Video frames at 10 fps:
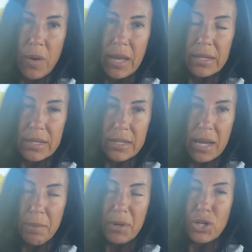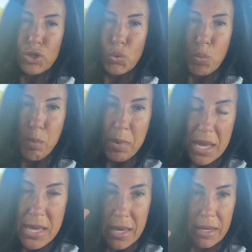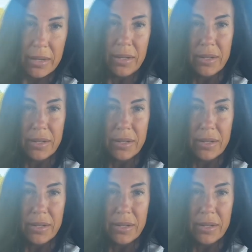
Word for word: and step into being,